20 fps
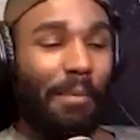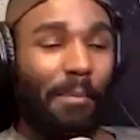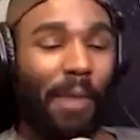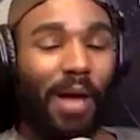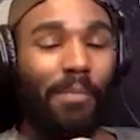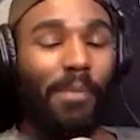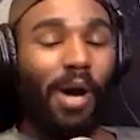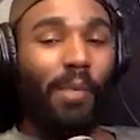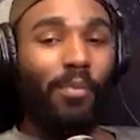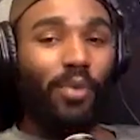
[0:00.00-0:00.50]

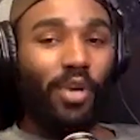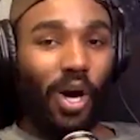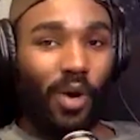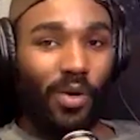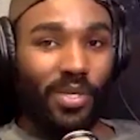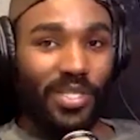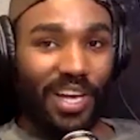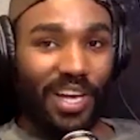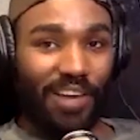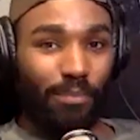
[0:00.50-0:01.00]
my mom would
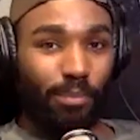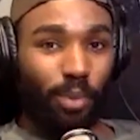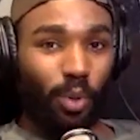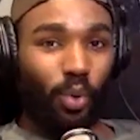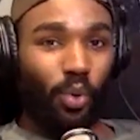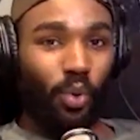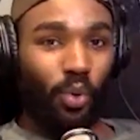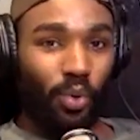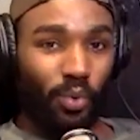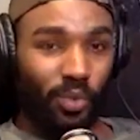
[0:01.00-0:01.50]
always have
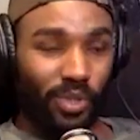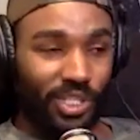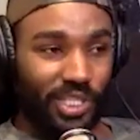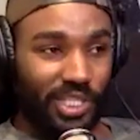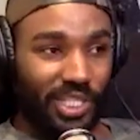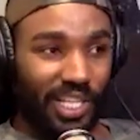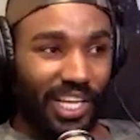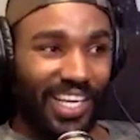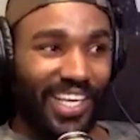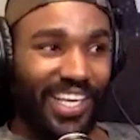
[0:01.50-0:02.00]
bukhur, which
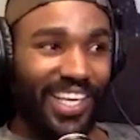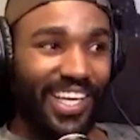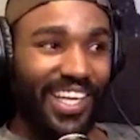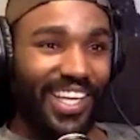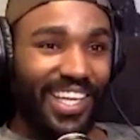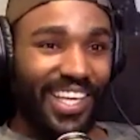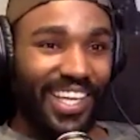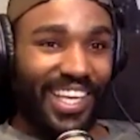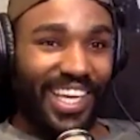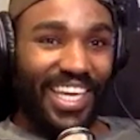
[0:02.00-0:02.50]
is like
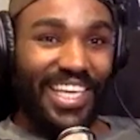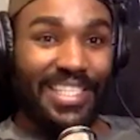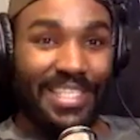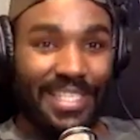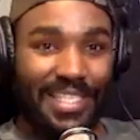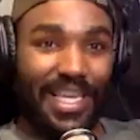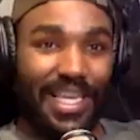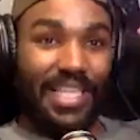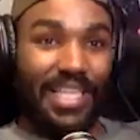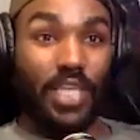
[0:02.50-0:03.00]

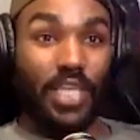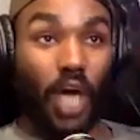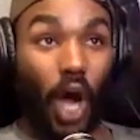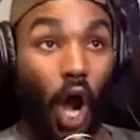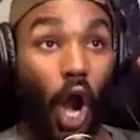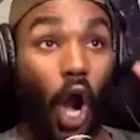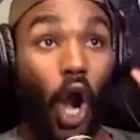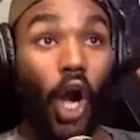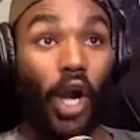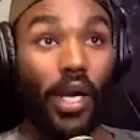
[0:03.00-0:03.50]
incense,
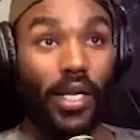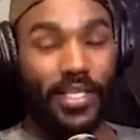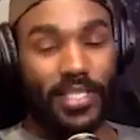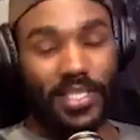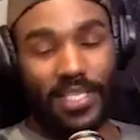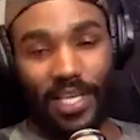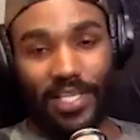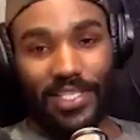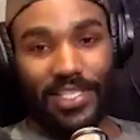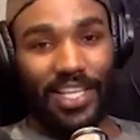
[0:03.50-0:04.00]
hard
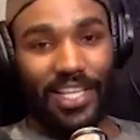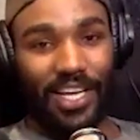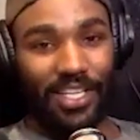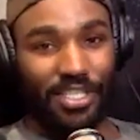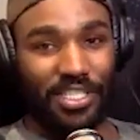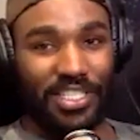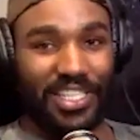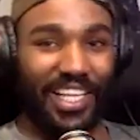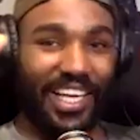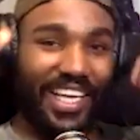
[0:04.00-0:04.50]
incense, not
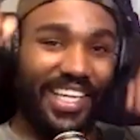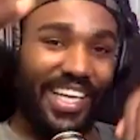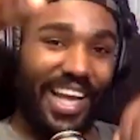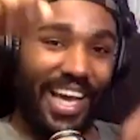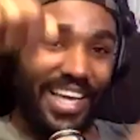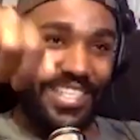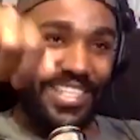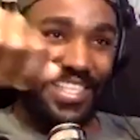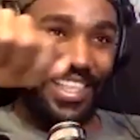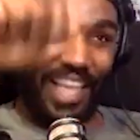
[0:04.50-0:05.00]
just like
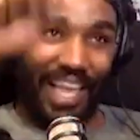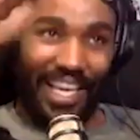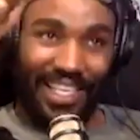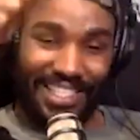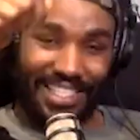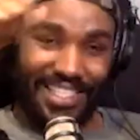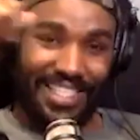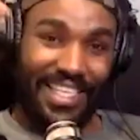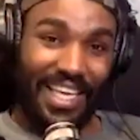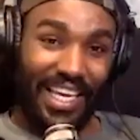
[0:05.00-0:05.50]
nice
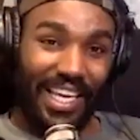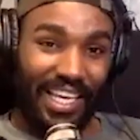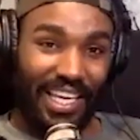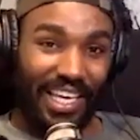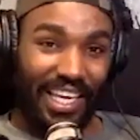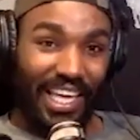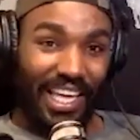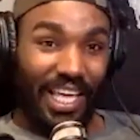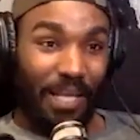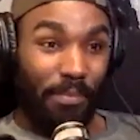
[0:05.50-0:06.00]
light stick.
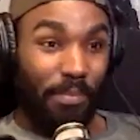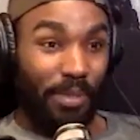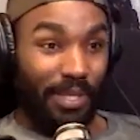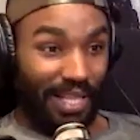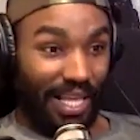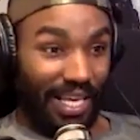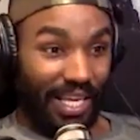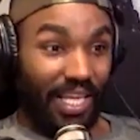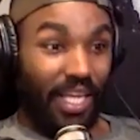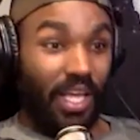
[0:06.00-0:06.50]
It'd be
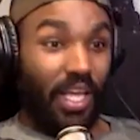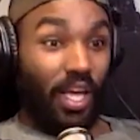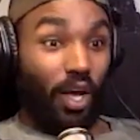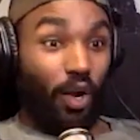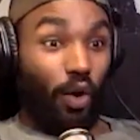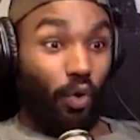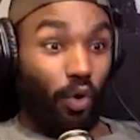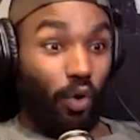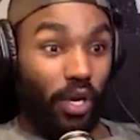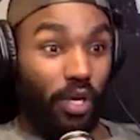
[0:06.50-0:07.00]
like right.
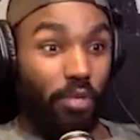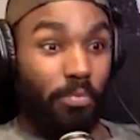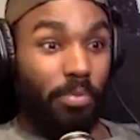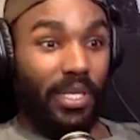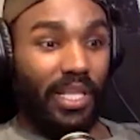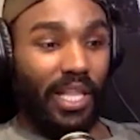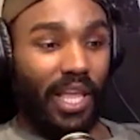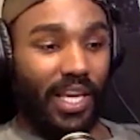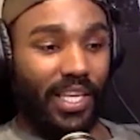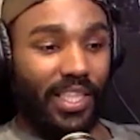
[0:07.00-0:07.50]
it'd
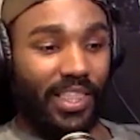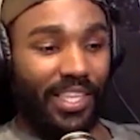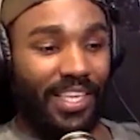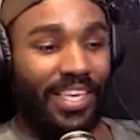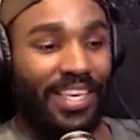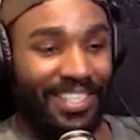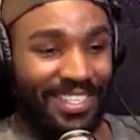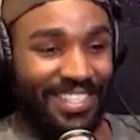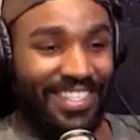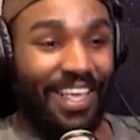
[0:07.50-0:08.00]
be like
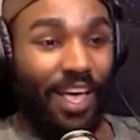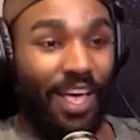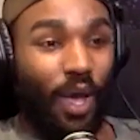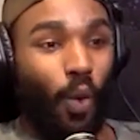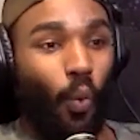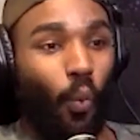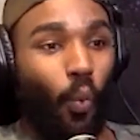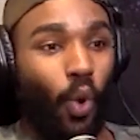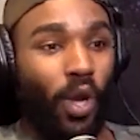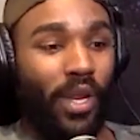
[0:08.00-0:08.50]
these
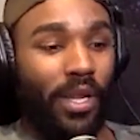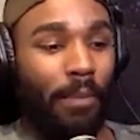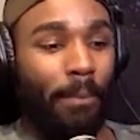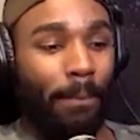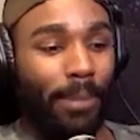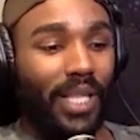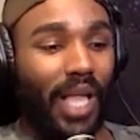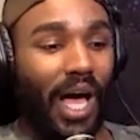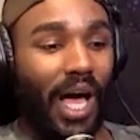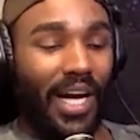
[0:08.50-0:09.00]

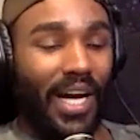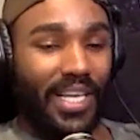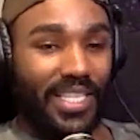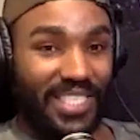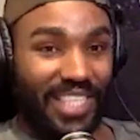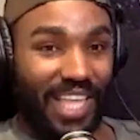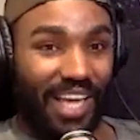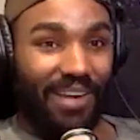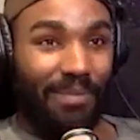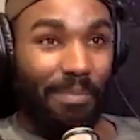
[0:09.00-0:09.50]
wooden
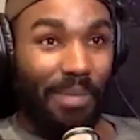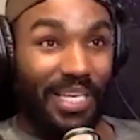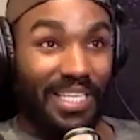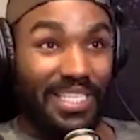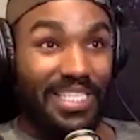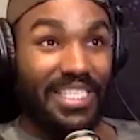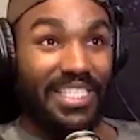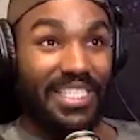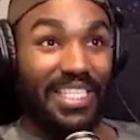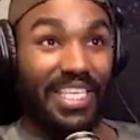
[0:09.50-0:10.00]
blocks that are being
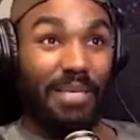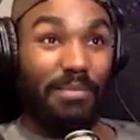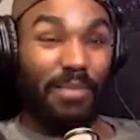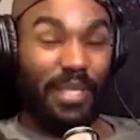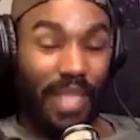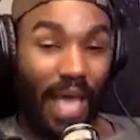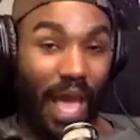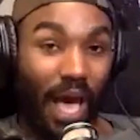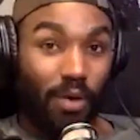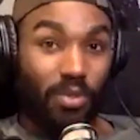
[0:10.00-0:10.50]
steamed
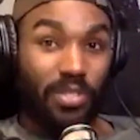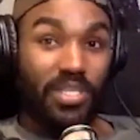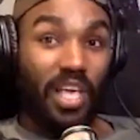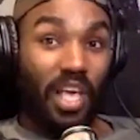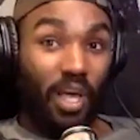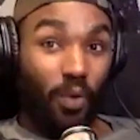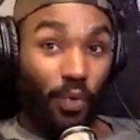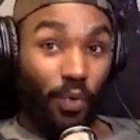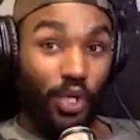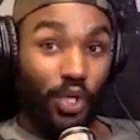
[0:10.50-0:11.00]
in the house.
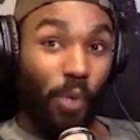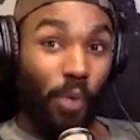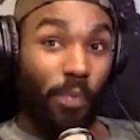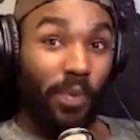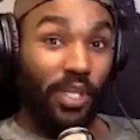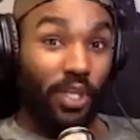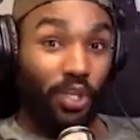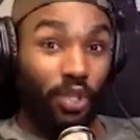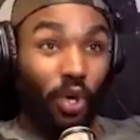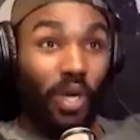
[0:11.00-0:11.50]
When you
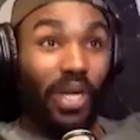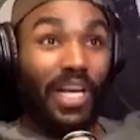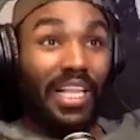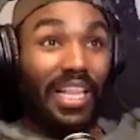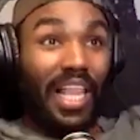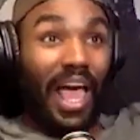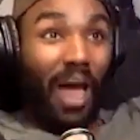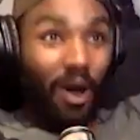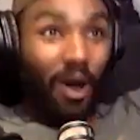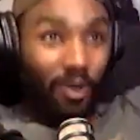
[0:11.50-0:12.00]
open the door,
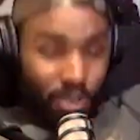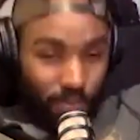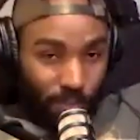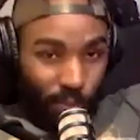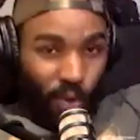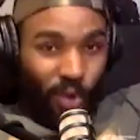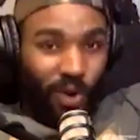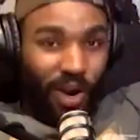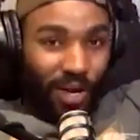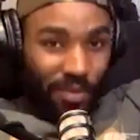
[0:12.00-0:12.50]
clouds
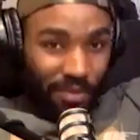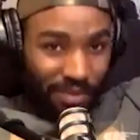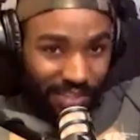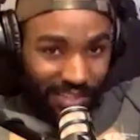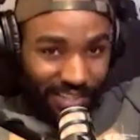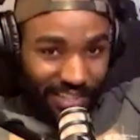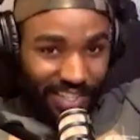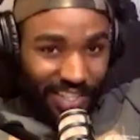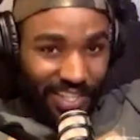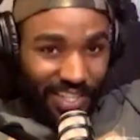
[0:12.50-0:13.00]
pour out.
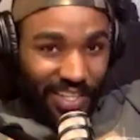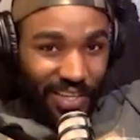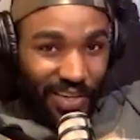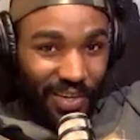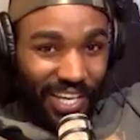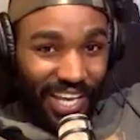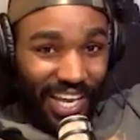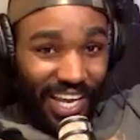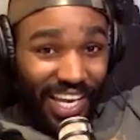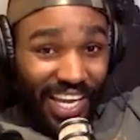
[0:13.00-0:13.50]

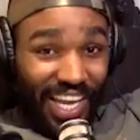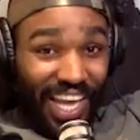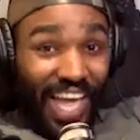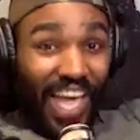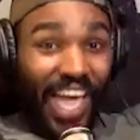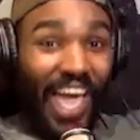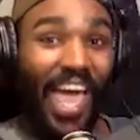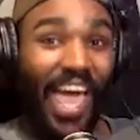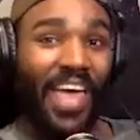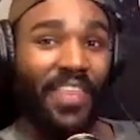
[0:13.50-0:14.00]
Okay?
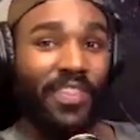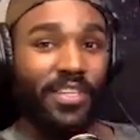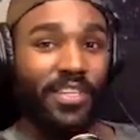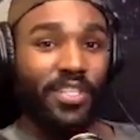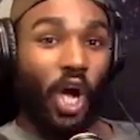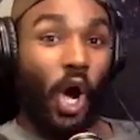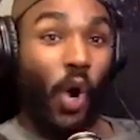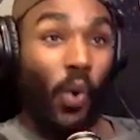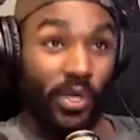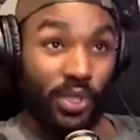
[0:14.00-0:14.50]
And there's
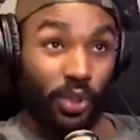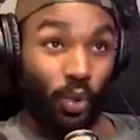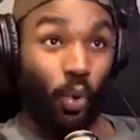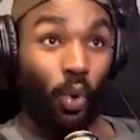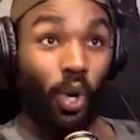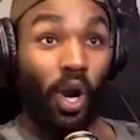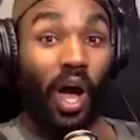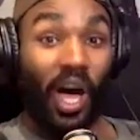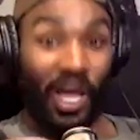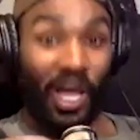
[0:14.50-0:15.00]
always
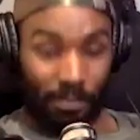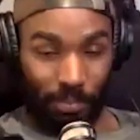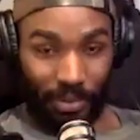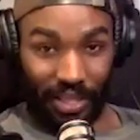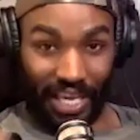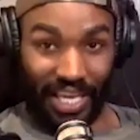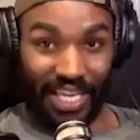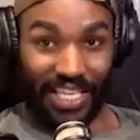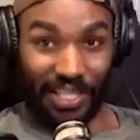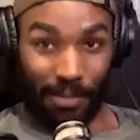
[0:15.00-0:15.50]
Quran
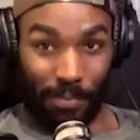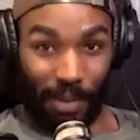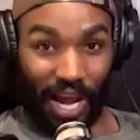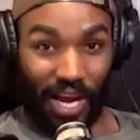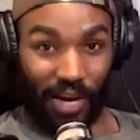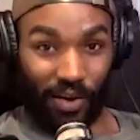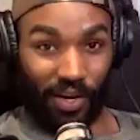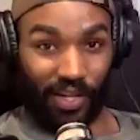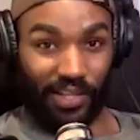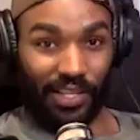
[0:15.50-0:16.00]
playing in the
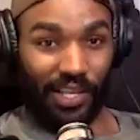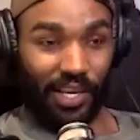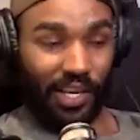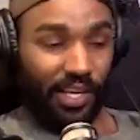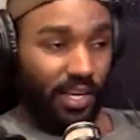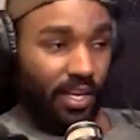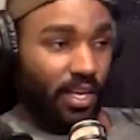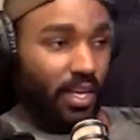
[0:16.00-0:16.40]
background, like